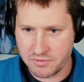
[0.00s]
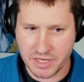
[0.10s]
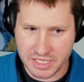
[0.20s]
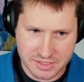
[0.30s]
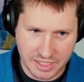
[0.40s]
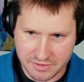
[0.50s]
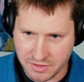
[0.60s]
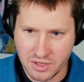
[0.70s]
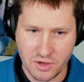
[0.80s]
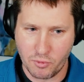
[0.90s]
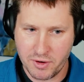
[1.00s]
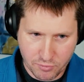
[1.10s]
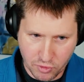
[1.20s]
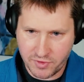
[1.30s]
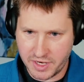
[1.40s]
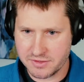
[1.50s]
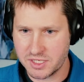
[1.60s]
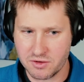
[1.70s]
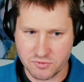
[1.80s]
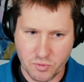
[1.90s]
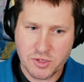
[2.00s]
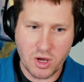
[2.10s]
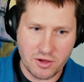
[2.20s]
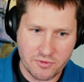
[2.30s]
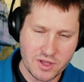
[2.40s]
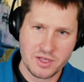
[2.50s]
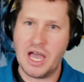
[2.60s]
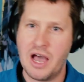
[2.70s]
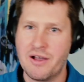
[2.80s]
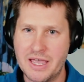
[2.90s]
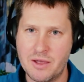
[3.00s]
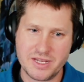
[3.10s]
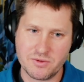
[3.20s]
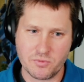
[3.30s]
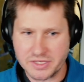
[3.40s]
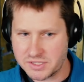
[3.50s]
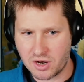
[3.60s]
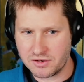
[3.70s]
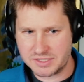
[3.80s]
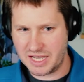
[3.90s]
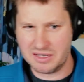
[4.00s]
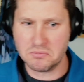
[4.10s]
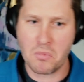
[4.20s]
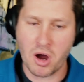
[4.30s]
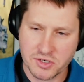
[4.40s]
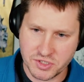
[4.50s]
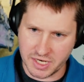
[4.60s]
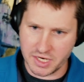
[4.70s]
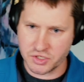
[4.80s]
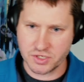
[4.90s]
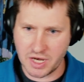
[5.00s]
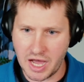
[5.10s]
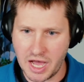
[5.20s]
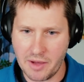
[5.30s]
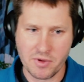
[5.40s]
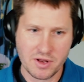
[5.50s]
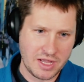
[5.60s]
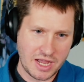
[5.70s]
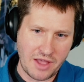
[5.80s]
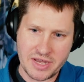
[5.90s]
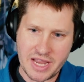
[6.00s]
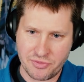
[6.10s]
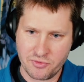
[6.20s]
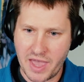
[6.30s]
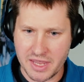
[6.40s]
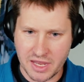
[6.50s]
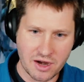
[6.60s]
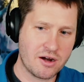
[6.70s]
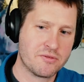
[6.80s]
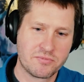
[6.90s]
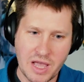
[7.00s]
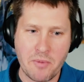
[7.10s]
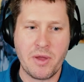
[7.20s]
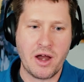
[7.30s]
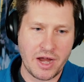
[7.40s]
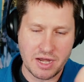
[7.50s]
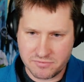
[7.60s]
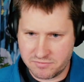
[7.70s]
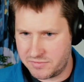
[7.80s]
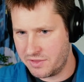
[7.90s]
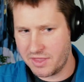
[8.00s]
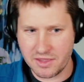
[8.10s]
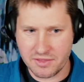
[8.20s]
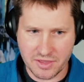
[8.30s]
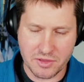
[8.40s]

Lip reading: That's it. We've proven it. So 2012, yeah, again, we didn't really start until March-ish. And then, yeah, through that year, got married, did the